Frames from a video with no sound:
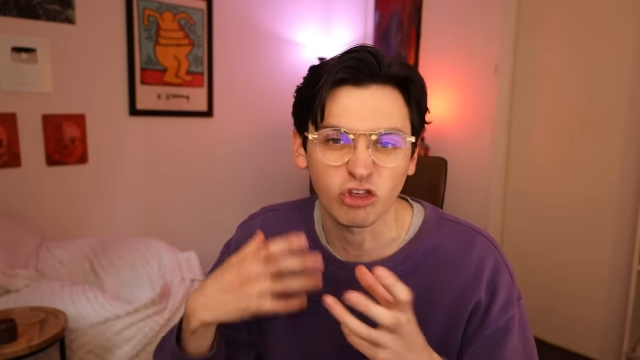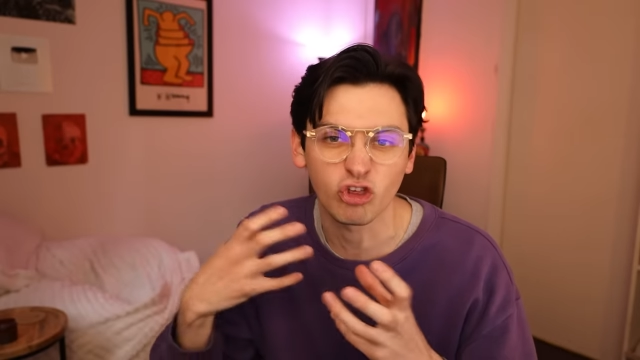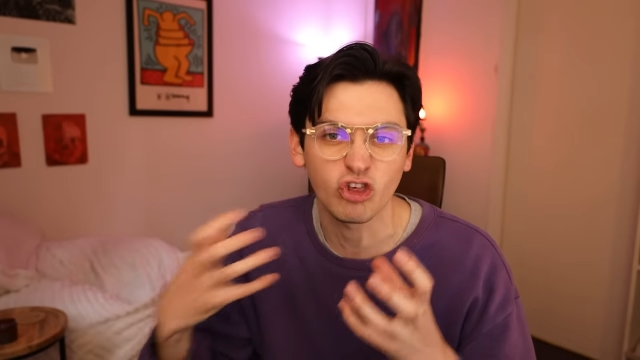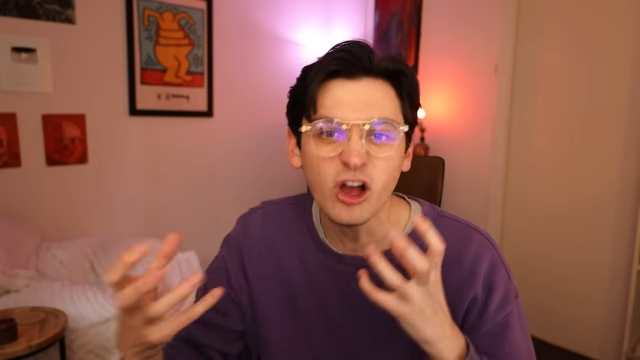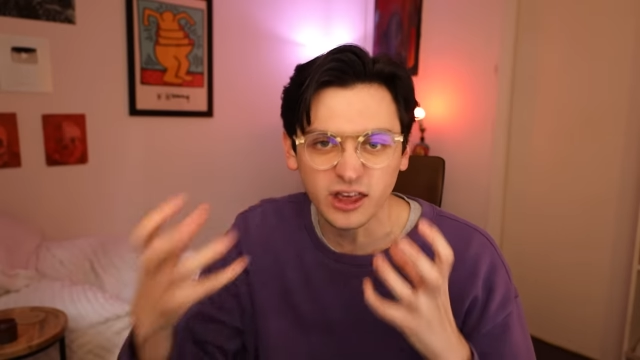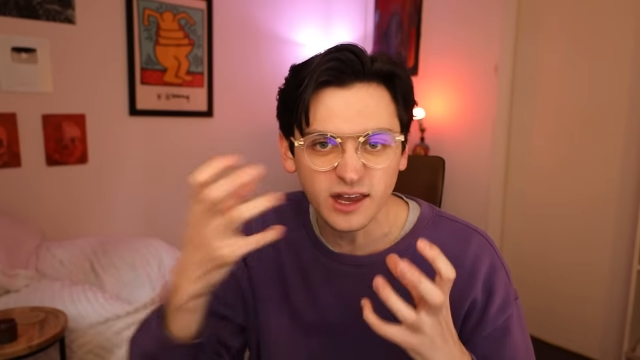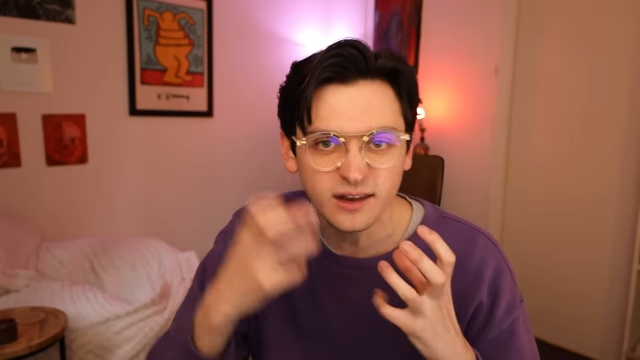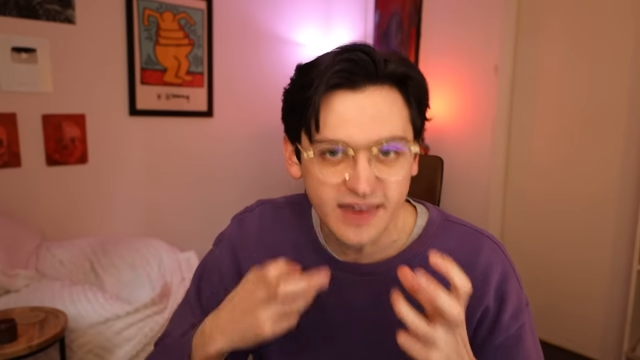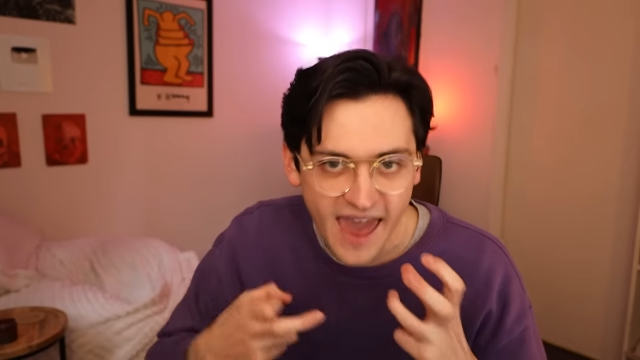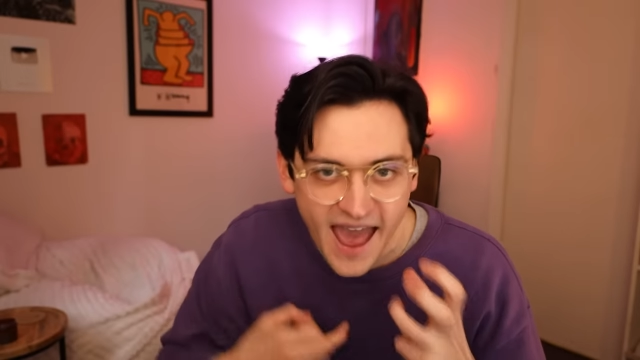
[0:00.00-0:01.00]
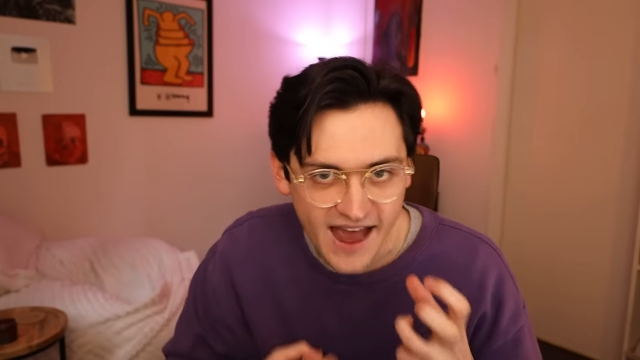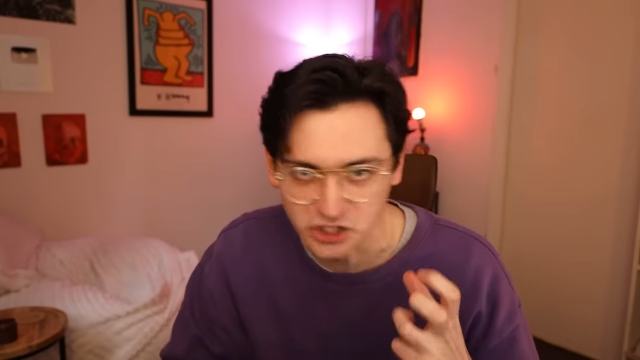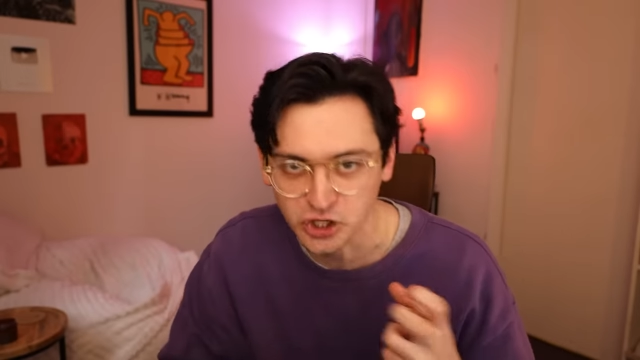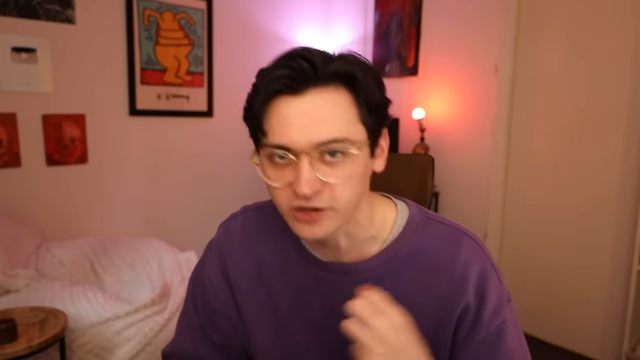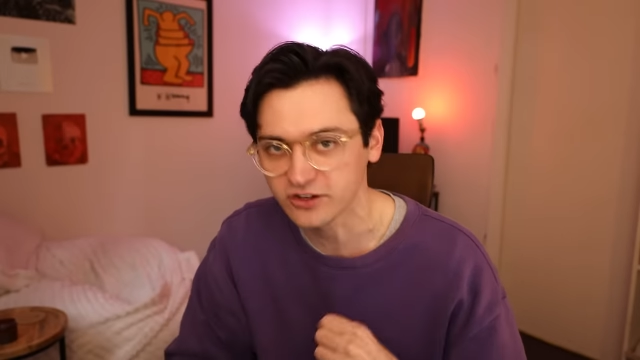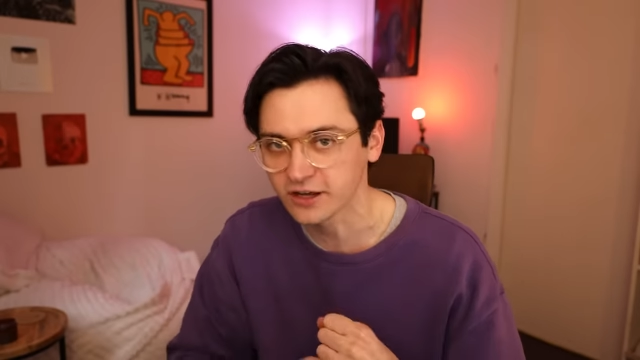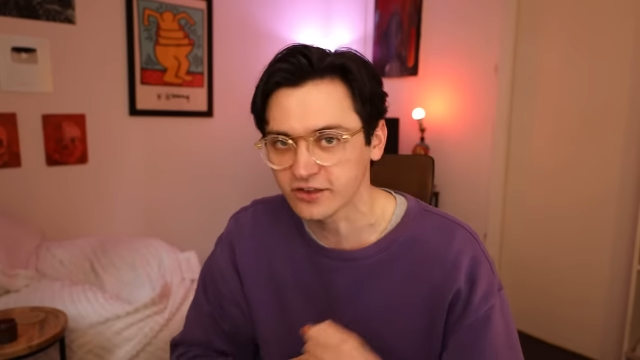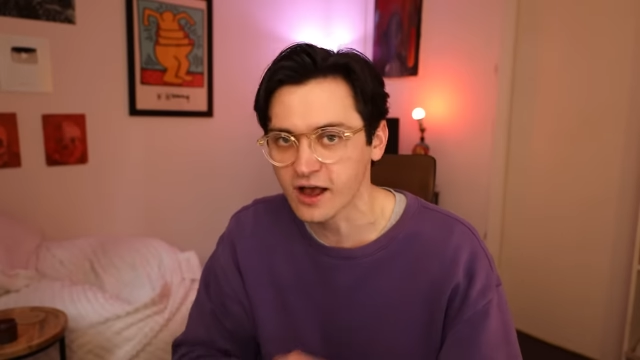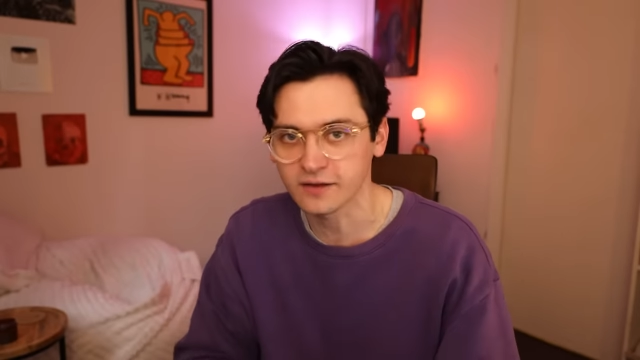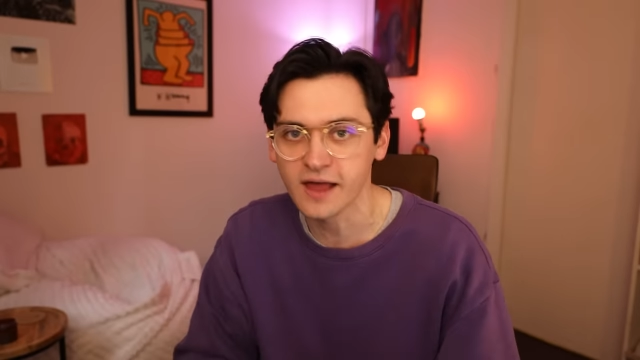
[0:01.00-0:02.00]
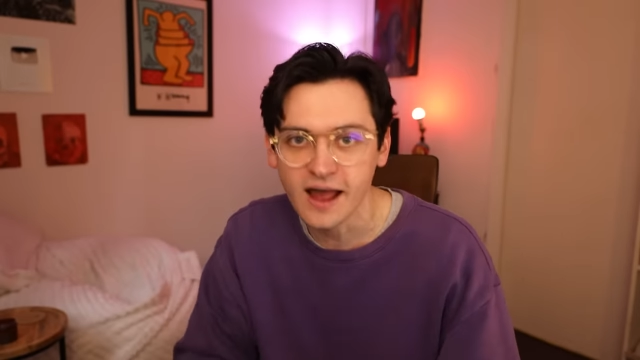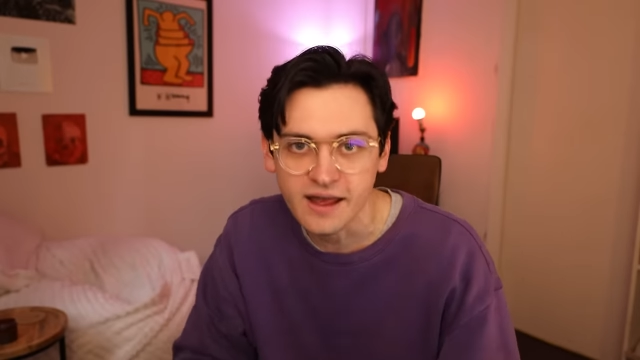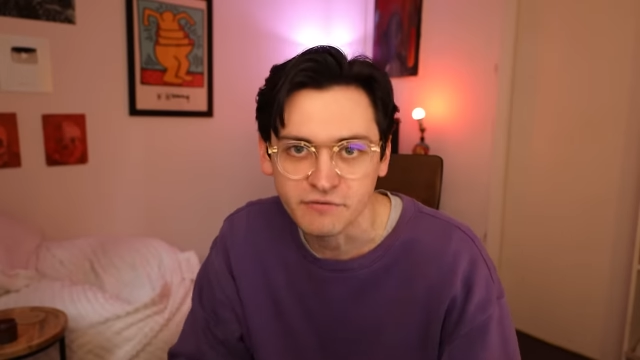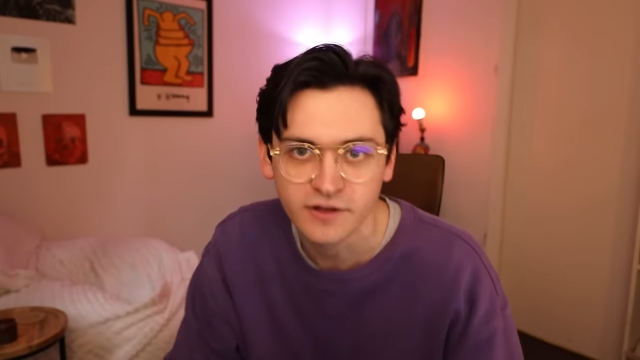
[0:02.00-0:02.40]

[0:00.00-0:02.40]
suck in cash on TikTok Live.